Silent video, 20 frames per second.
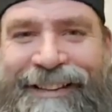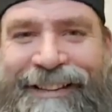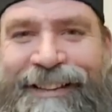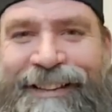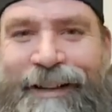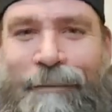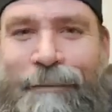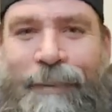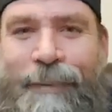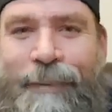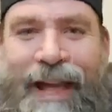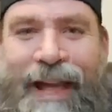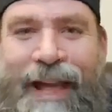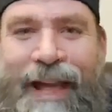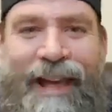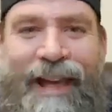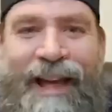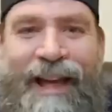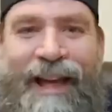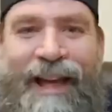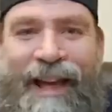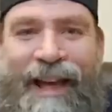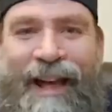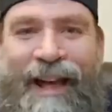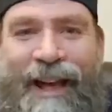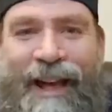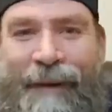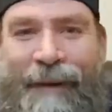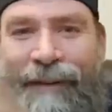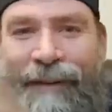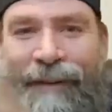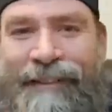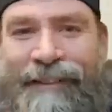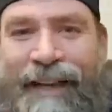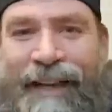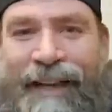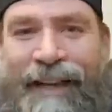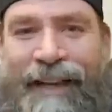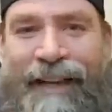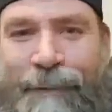Bella, what's
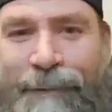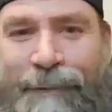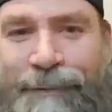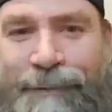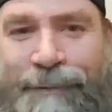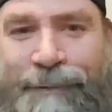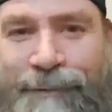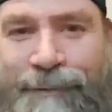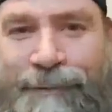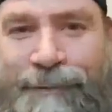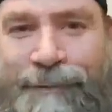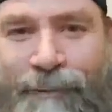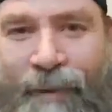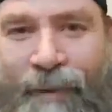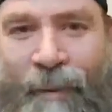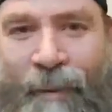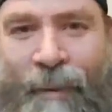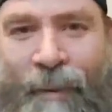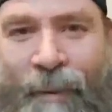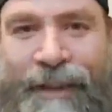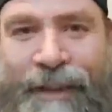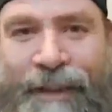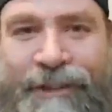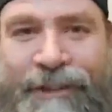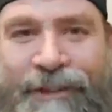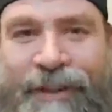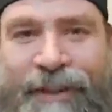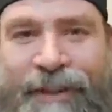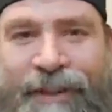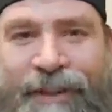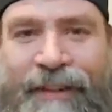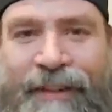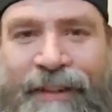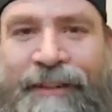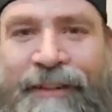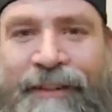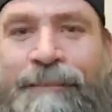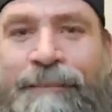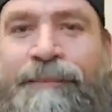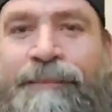up? Richard.
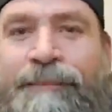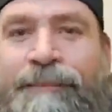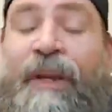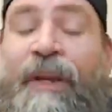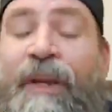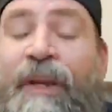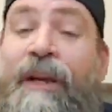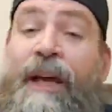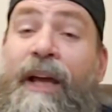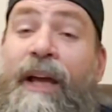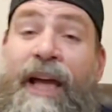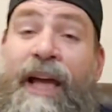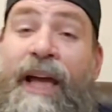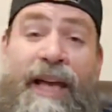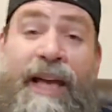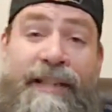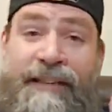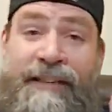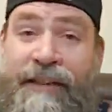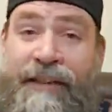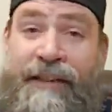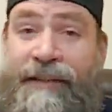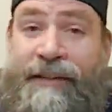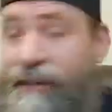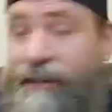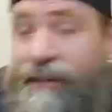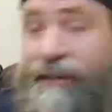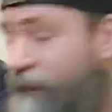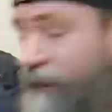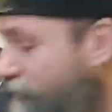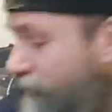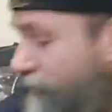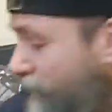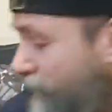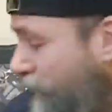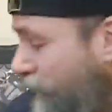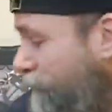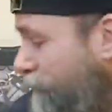Hey guys, seriously, um,